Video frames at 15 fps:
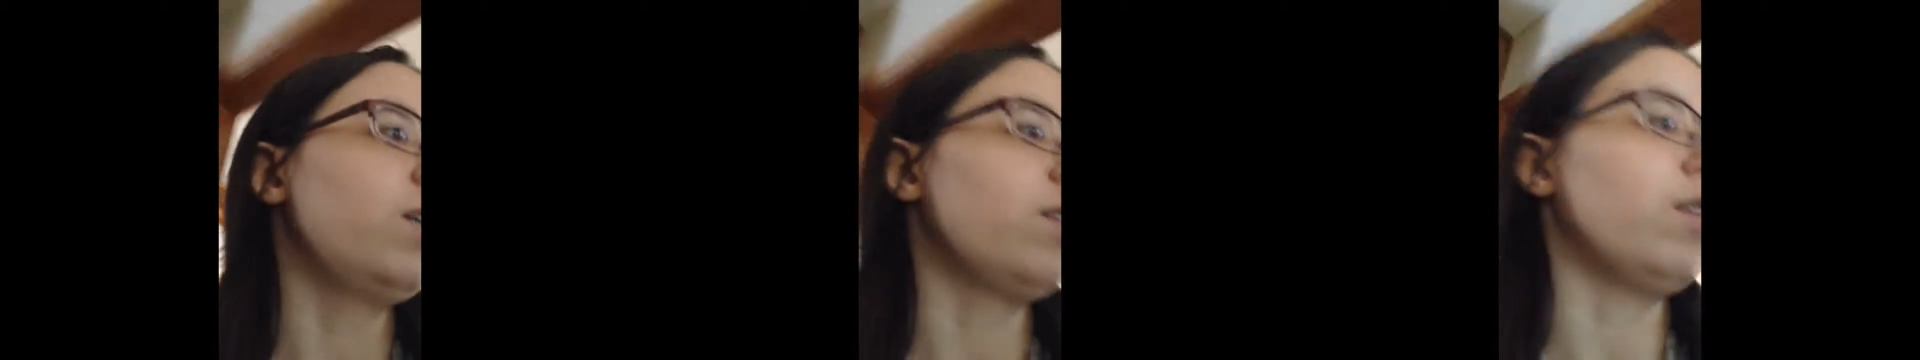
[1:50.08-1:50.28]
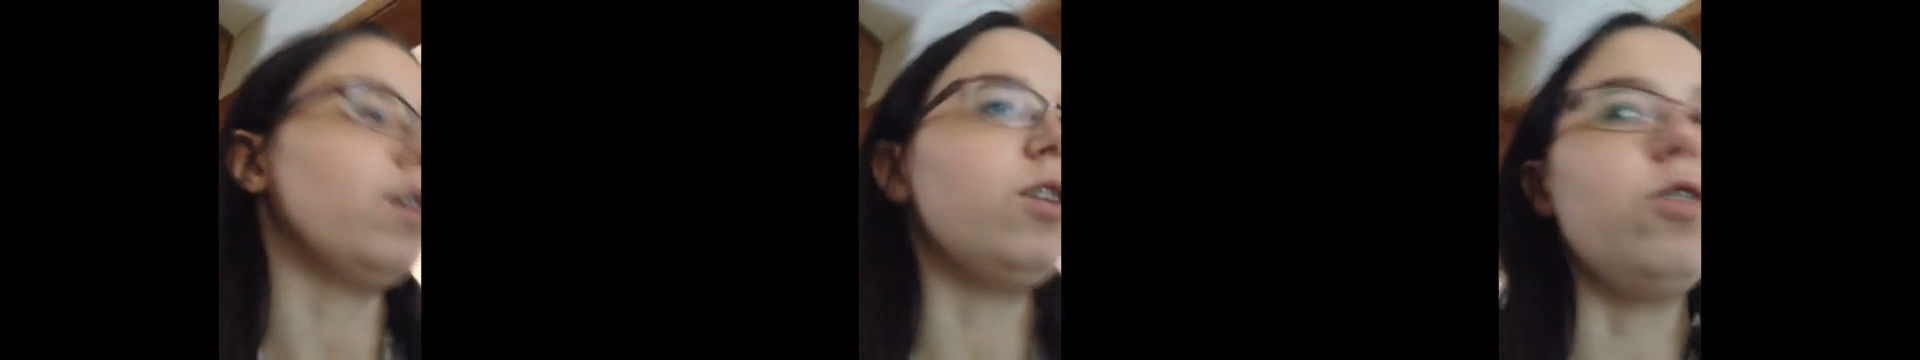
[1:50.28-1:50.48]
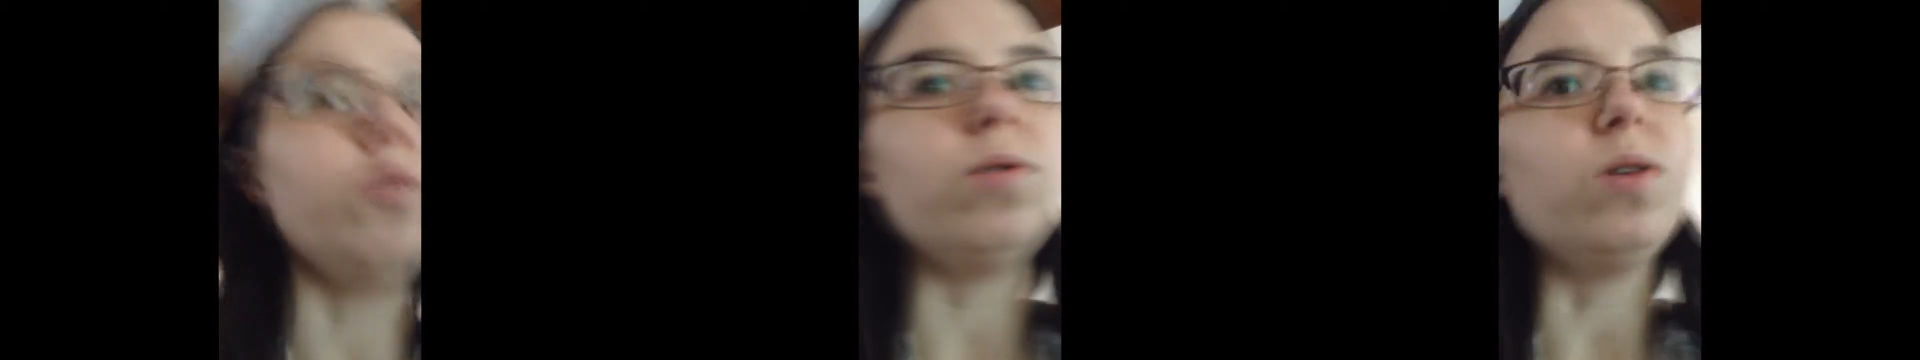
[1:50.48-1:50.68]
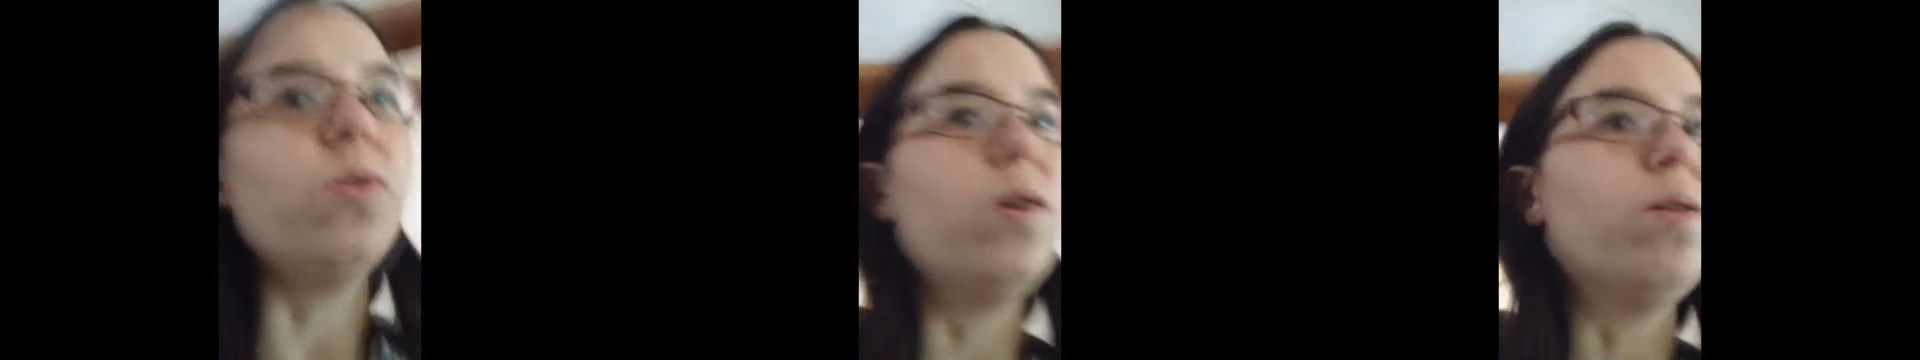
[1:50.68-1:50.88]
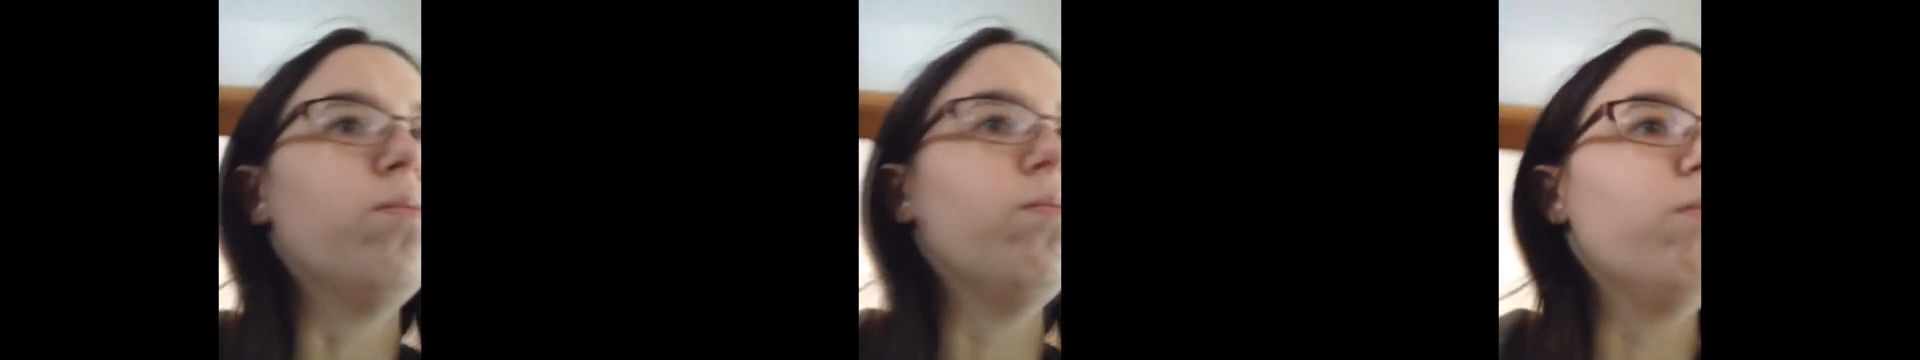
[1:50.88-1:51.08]
Then you know
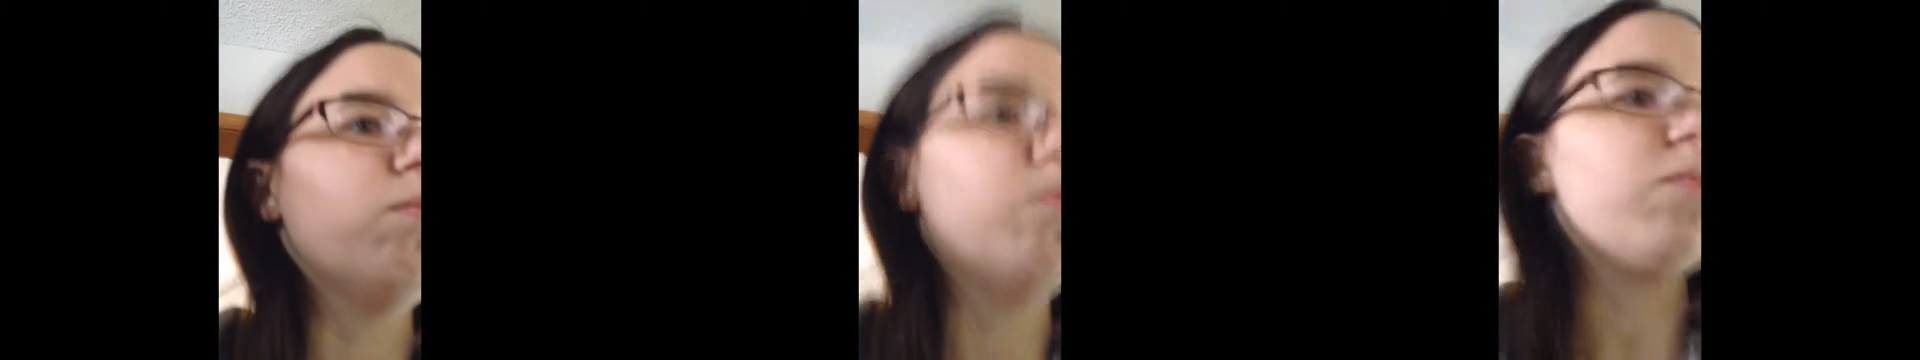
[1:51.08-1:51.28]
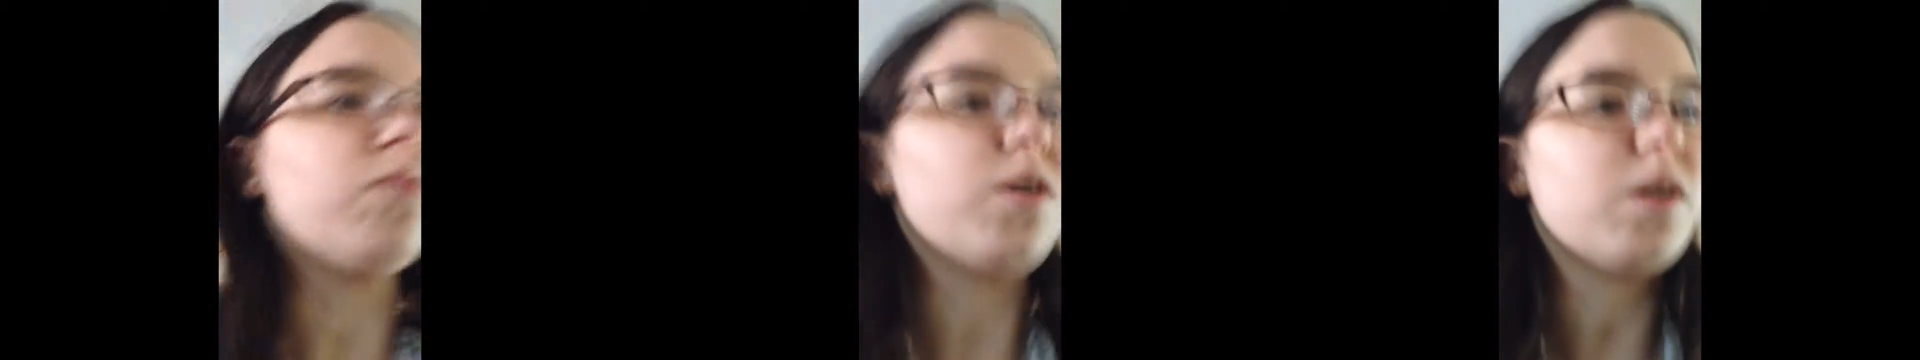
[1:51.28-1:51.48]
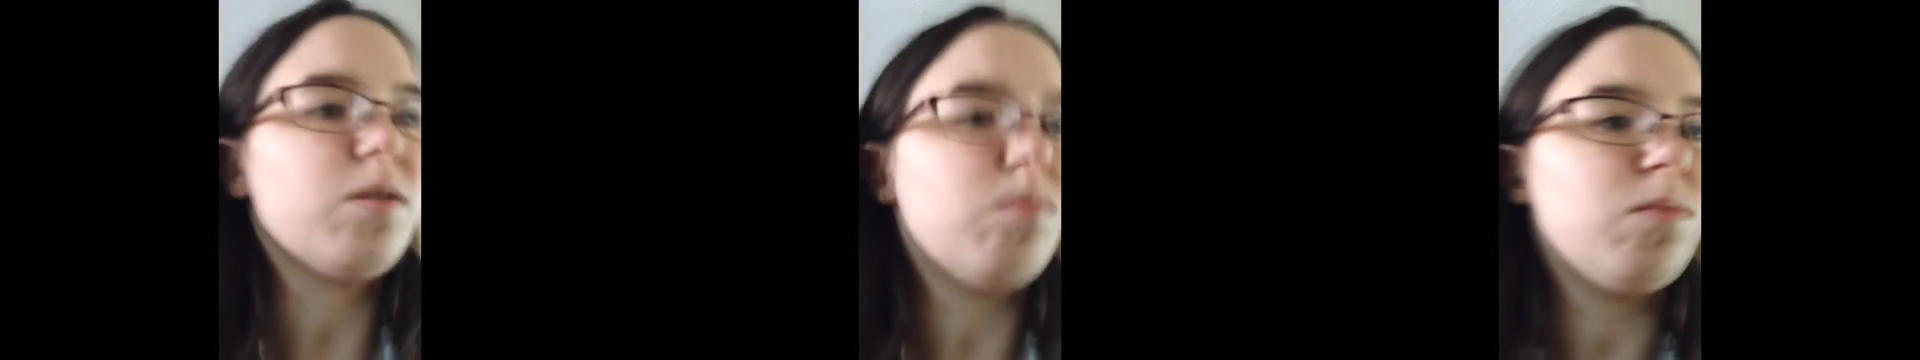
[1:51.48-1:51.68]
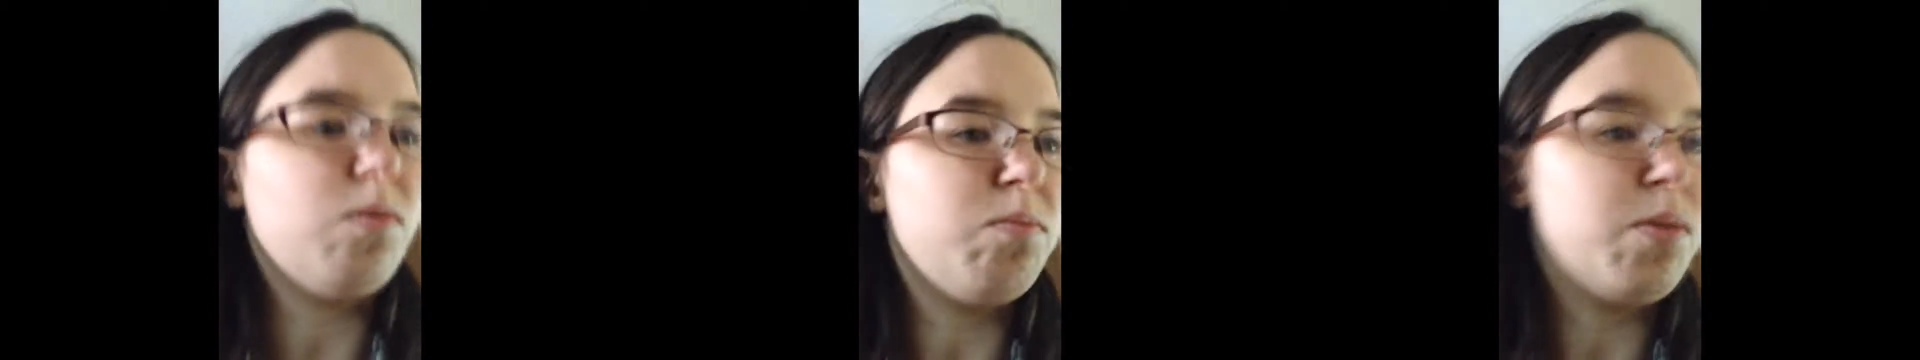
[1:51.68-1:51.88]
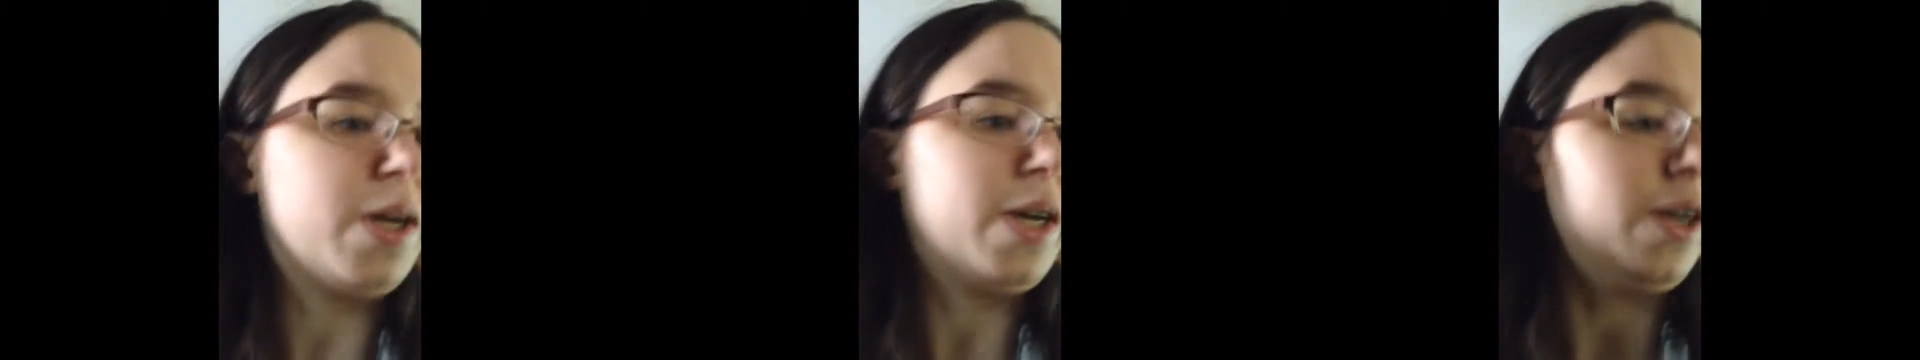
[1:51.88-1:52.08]
I'm fucking
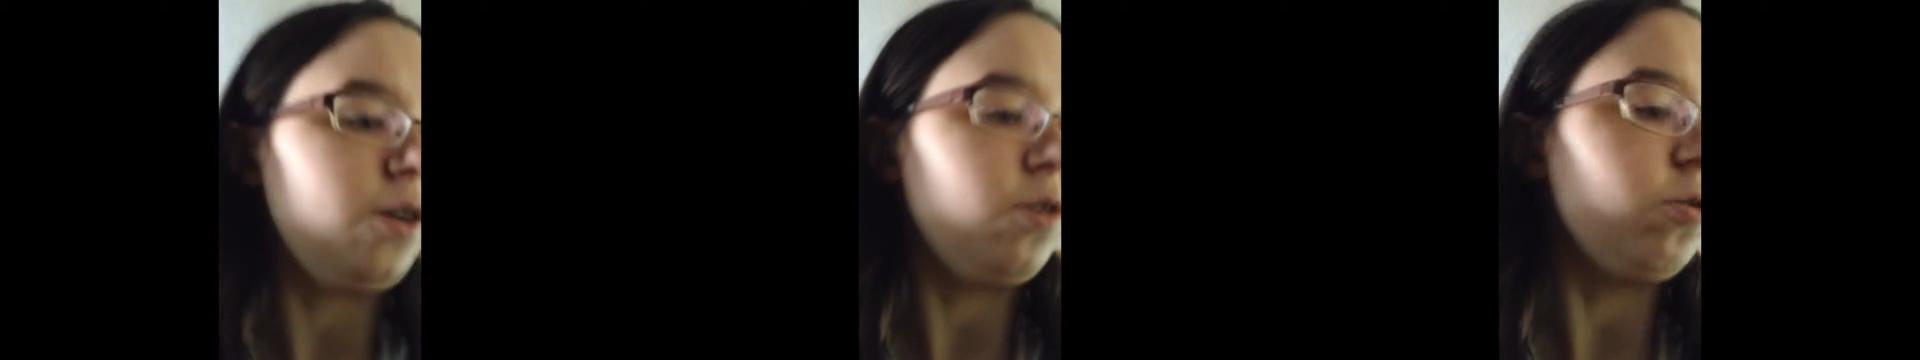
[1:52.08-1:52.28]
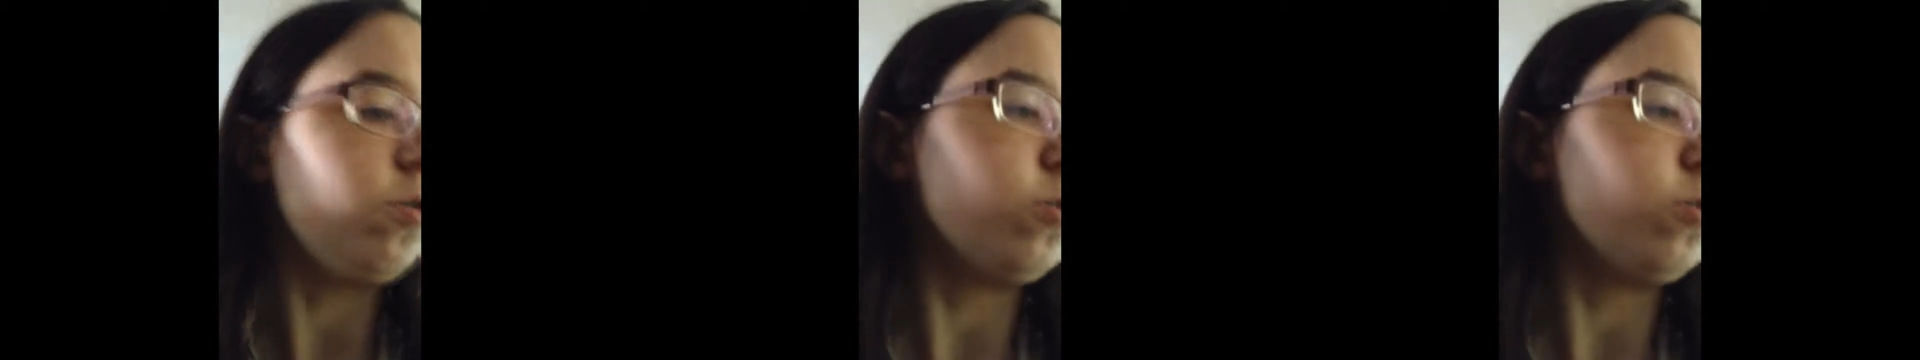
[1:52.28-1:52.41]
in pain.